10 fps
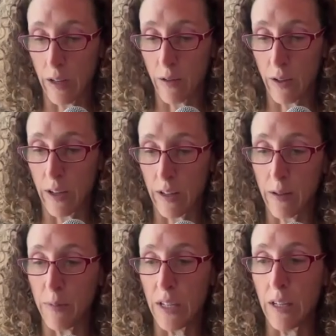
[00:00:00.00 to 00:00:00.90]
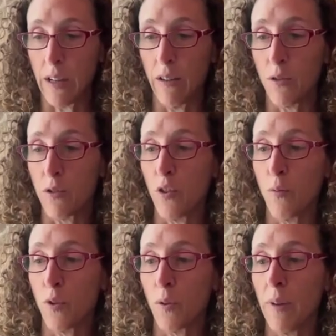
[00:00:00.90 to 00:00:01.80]
So I got some detail under show
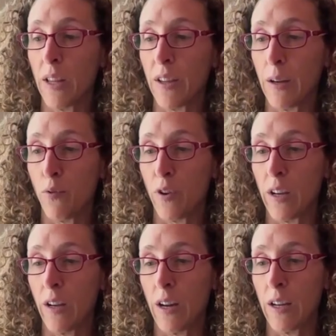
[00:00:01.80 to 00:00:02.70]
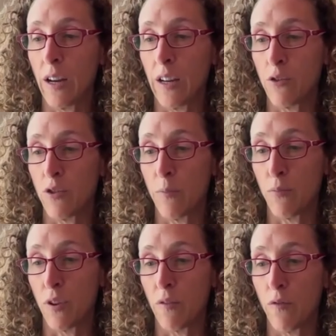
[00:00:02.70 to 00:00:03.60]
more. Methane 0.9, hydrogen
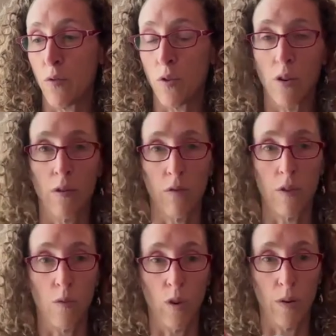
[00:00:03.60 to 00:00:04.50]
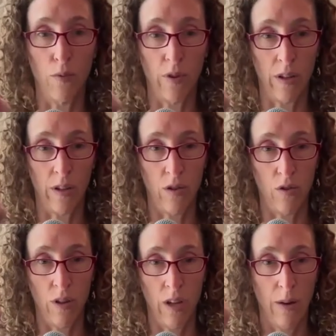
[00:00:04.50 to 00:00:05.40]
0.4, overall
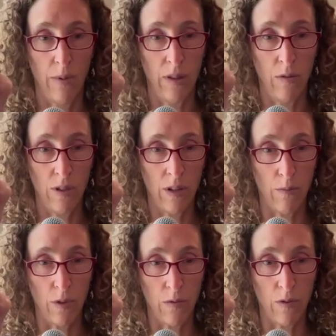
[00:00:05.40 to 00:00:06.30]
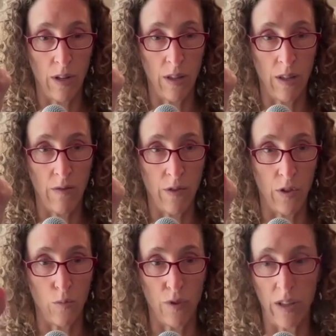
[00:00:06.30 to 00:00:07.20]
1.2. But those numbers are not the
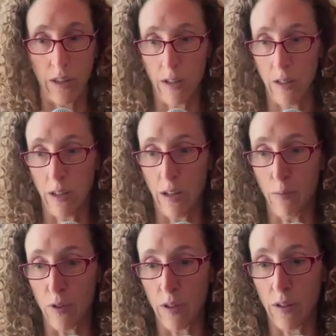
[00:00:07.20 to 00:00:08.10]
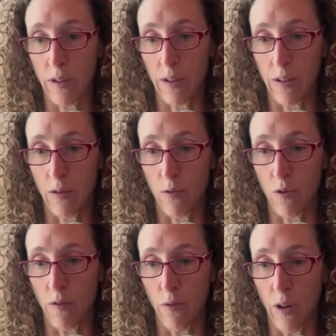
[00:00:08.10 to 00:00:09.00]
official breath testing numbers. This is on a
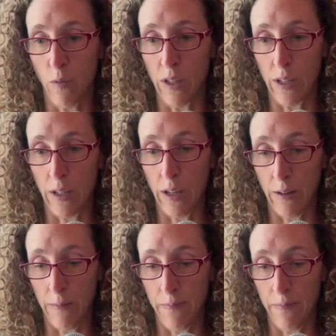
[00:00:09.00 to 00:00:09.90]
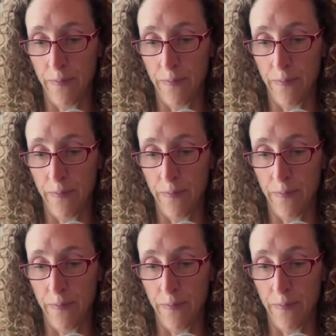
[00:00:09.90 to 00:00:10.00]
score of what, 1 to 10?